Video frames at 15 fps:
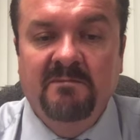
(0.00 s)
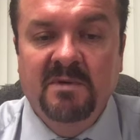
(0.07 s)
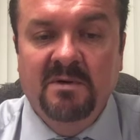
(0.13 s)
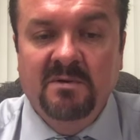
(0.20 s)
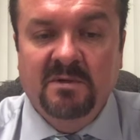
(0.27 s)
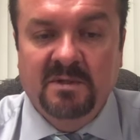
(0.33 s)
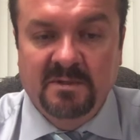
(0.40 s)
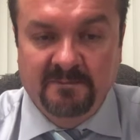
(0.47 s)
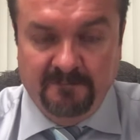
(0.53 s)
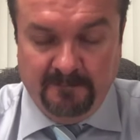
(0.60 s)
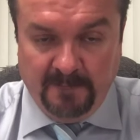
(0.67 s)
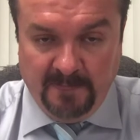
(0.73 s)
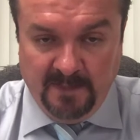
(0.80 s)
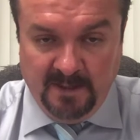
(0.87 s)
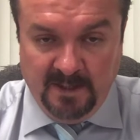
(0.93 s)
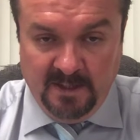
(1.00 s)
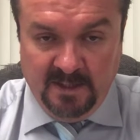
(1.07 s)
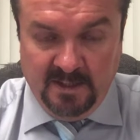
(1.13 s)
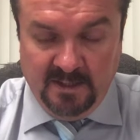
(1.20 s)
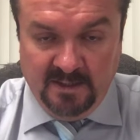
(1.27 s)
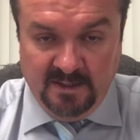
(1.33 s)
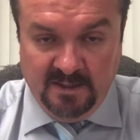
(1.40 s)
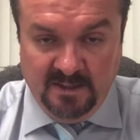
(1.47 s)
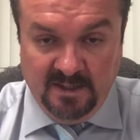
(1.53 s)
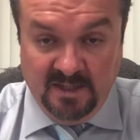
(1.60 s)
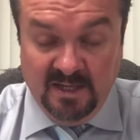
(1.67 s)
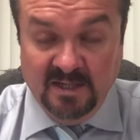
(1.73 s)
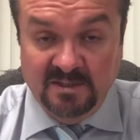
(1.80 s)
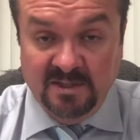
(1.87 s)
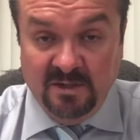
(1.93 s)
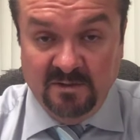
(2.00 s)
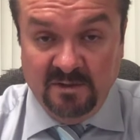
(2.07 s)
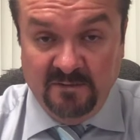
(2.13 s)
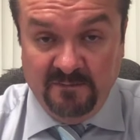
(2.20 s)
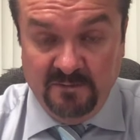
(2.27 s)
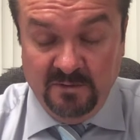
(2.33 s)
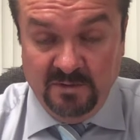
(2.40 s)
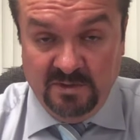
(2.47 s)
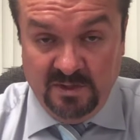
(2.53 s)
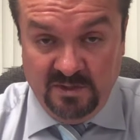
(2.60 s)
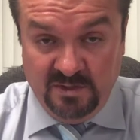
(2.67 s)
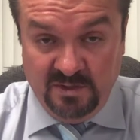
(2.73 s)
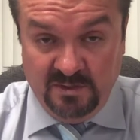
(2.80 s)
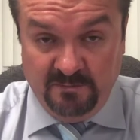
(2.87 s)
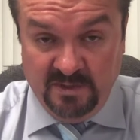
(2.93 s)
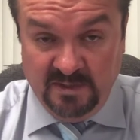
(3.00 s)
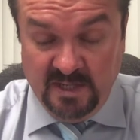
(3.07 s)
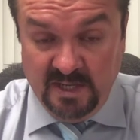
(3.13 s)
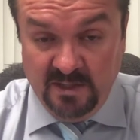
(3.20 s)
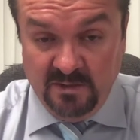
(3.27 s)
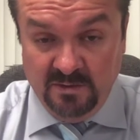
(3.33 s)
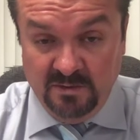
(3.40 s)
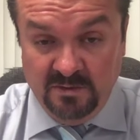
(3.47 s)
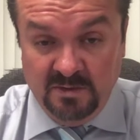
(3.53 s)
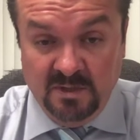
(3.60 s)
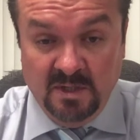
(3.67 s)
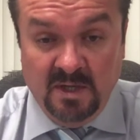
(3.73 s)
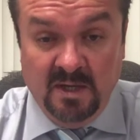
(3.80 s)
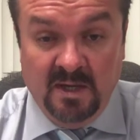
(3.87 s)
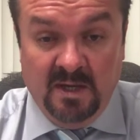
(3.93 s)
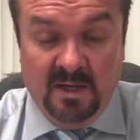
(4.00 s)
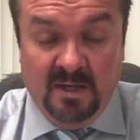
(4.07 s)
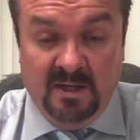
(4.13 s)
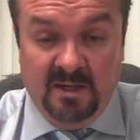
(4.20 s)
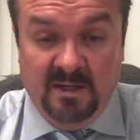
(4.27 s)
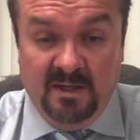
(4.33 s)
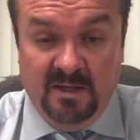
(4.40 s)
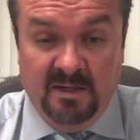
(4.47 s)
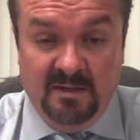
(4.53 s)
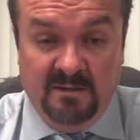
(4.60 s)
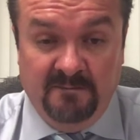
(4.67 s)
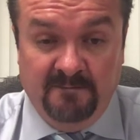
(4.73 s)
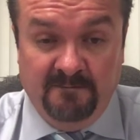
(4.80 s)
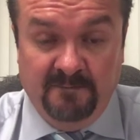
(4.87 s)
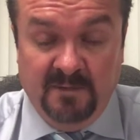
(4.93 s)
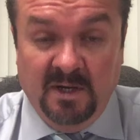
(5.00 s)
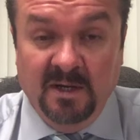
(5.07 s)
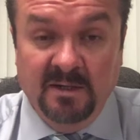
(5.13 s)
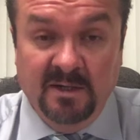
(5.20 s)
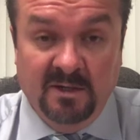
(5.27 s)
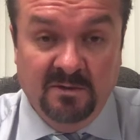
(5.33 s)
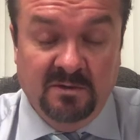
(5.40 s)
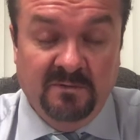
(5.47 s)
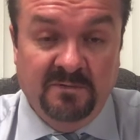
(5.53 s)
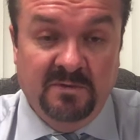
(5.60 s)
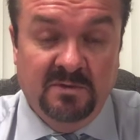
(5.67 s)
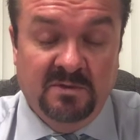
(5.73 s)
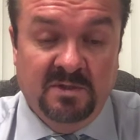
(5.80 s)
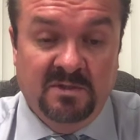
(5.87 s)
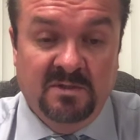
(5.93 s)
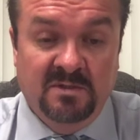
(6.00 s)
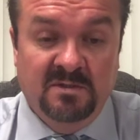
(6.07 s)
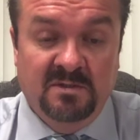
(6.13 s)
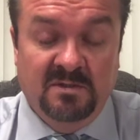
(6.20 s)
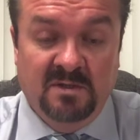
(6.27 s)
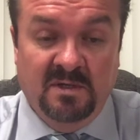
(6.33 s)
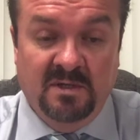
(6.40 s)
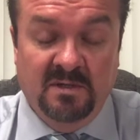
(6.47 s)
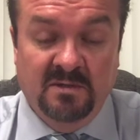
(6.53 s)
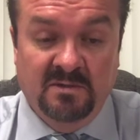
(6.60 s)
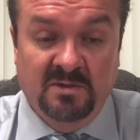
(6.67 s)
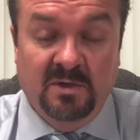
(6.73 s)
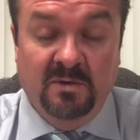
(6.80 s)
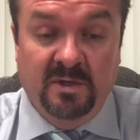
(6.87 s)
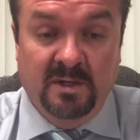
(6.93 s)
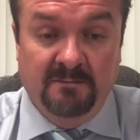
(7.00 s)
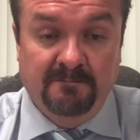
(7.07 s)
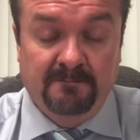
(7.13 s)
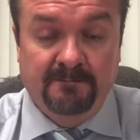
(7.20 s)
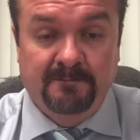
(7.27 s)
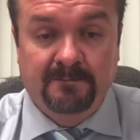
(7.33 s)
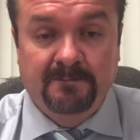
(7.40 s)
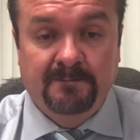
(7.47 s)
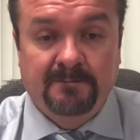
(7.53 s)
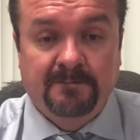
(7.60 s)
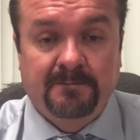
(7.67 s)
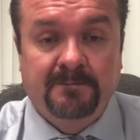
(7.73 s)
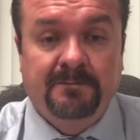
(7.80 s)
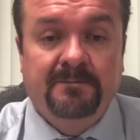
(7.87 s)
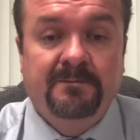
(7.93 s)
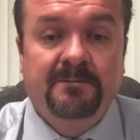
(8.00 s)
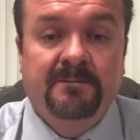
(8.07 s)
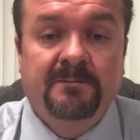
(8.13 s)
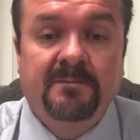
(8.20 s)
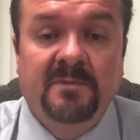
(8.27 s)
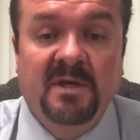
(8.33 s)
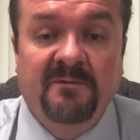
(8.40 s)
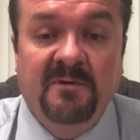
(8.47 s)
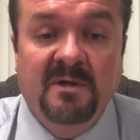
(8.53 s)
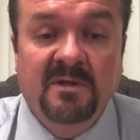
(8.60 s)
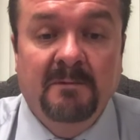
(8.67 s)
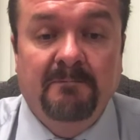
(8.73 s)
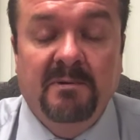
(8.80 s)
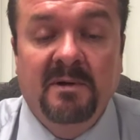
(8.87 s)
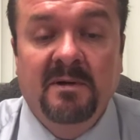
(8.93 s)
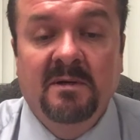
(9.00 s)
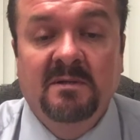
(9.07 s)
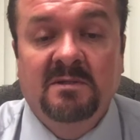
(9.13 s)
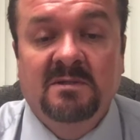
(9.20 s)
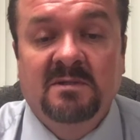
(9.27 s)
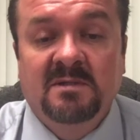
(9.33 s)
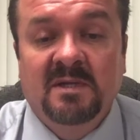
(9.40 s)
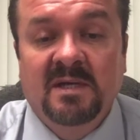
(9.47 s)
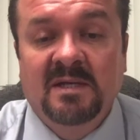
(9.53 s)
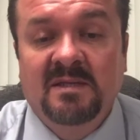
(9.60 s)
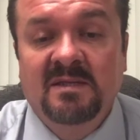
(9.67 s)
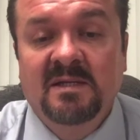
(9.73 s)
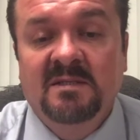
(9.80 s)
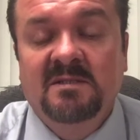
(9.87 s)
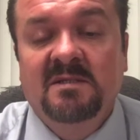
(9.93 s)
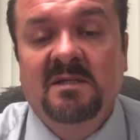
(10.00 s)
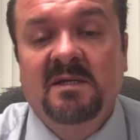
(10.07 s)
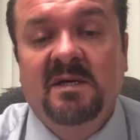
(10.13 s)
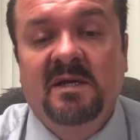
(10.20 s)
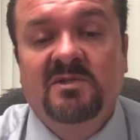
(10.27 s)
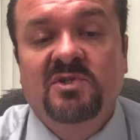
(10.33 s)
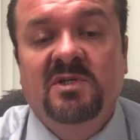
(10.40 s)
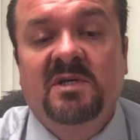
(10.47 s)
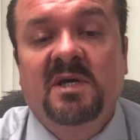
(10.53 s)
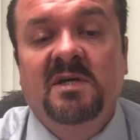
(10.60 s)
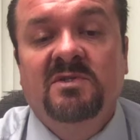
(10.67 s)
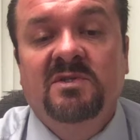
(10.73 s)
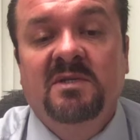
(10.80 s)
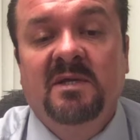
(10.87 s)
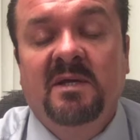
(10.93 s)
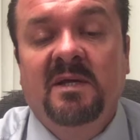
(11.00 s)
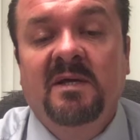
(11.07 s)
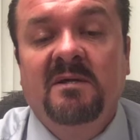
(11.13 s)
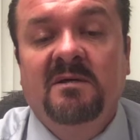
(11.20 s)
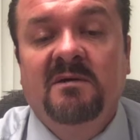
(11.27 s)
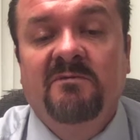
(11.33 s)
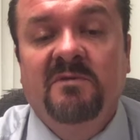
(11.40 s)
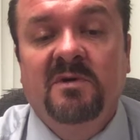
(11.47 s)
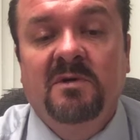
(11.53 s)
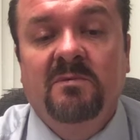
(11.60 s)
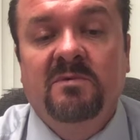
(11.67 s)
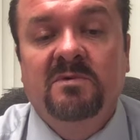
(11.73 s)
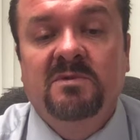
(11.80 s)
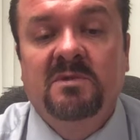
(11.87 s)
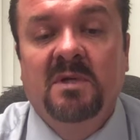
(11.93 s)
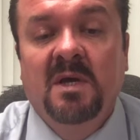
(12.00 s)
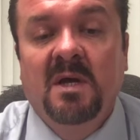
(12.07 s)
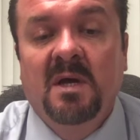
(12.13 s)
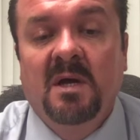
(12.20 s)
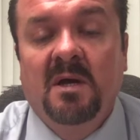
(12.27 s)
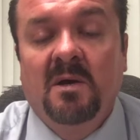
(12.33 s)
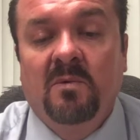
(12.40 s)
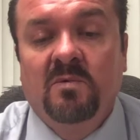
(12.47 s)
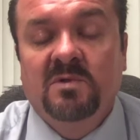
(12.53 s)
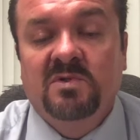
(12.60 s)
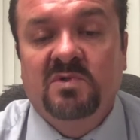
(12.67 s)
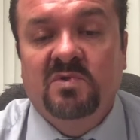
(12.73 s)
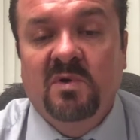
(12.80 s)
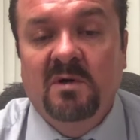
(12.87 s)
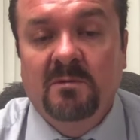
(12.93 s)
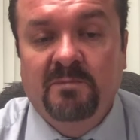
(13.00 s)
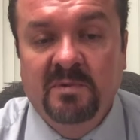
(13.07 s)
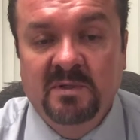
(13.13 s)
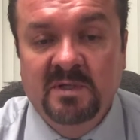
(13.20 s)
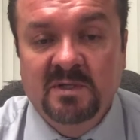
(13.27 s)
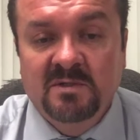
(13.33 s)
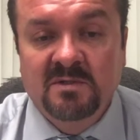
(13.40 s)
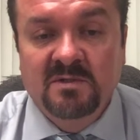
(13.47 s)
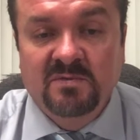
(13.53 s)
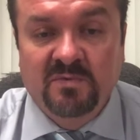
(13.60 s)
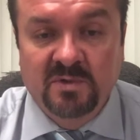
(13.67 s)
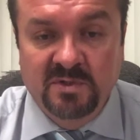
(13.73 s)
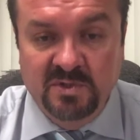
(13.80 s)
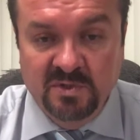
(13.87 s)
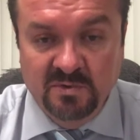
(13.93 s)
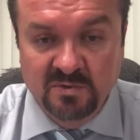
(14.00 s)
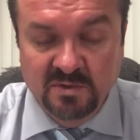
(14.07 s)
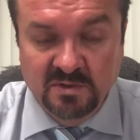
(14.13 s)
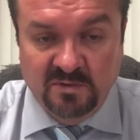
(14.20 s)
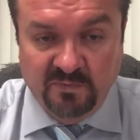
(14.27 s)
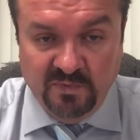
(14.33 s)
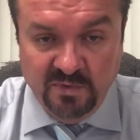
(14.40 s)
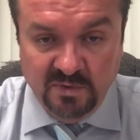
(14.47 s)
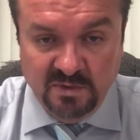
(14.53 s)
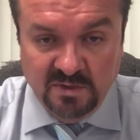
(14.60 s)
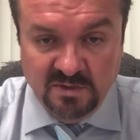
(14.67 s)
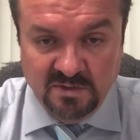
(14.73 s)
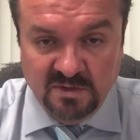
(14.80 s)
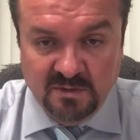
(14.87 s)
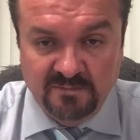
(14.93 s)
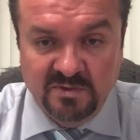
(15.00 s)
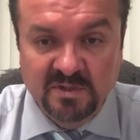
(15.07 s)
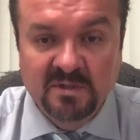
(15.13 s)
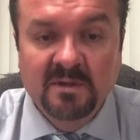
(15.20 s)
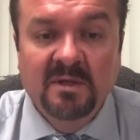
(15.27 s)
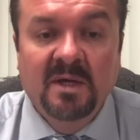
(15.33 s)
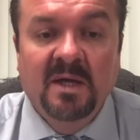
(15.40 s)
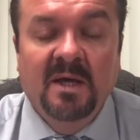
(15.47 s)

milk, less healthy foods such as potatoes, and unhealthy foods such as soda. They found that parents' ethnicity, education, and income variables were strong predictors for children's food consumption.